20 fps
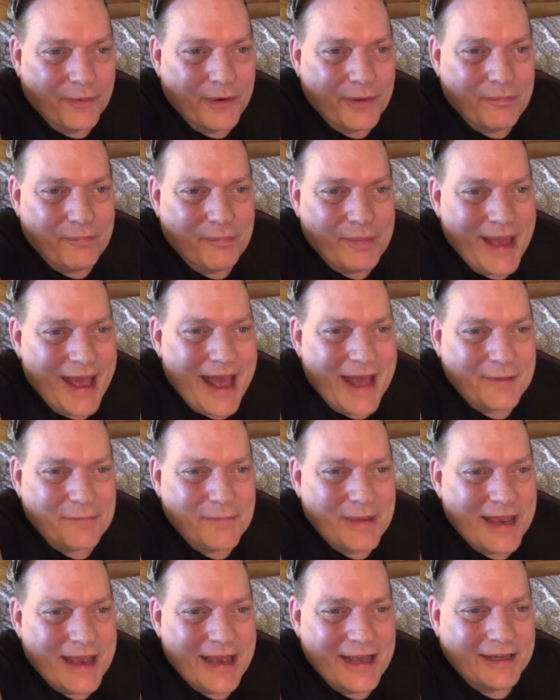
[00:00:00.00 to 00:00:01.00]
and
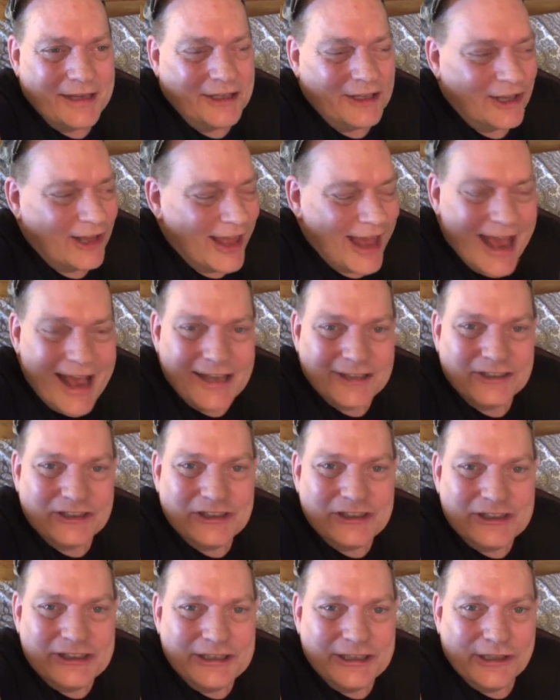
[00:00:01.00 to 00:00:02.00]
Batman and
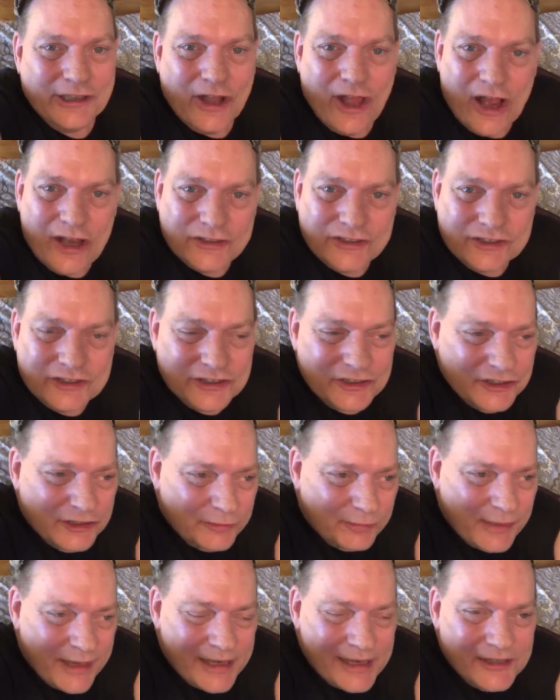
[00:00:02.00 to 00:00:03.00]
Lassie and Lost in
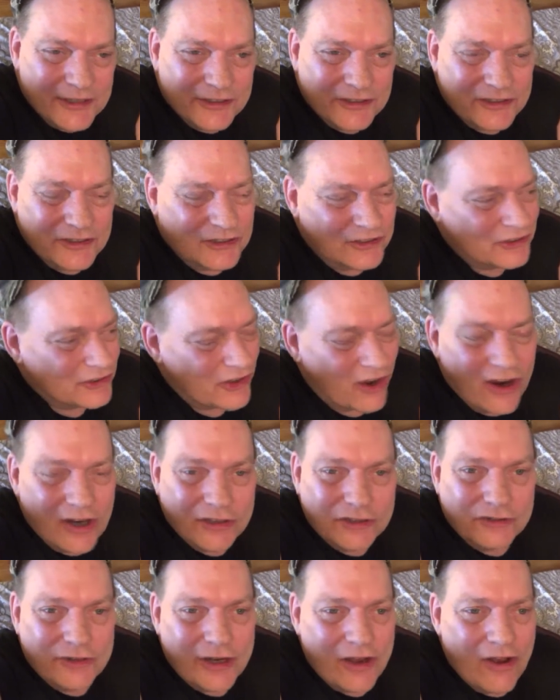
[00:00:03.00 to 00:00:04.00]
Space and
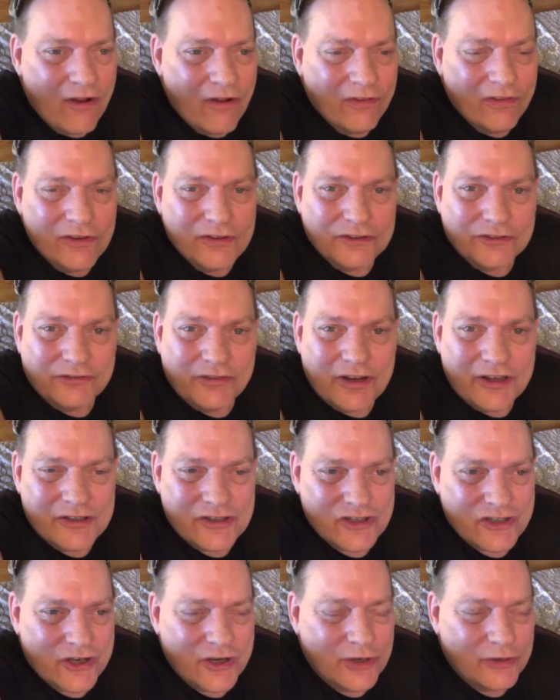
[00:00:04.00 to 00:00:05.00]
Star Trek, all those fun
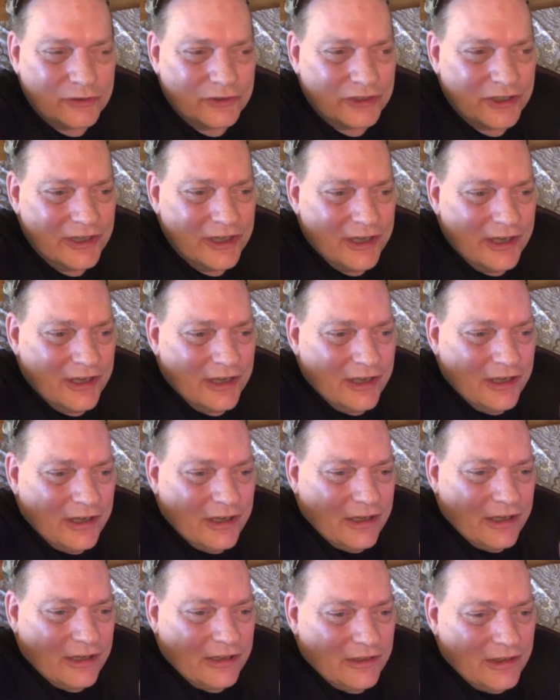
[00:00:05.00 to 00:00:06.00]
shows,
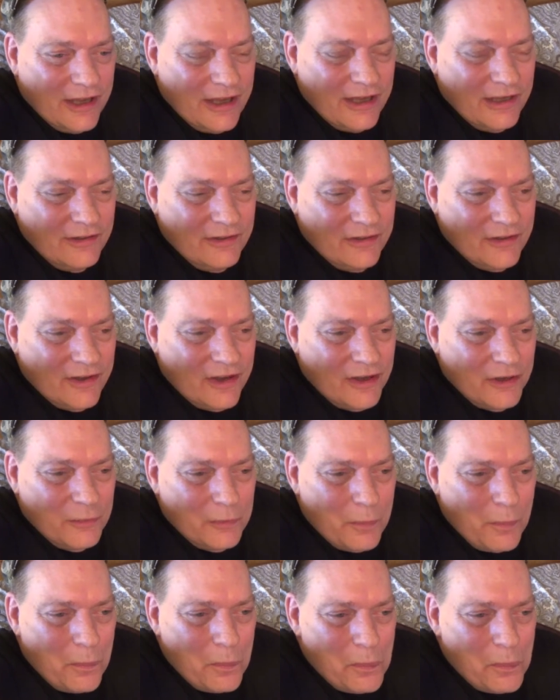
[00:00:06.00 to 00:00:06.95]
and and. Uh,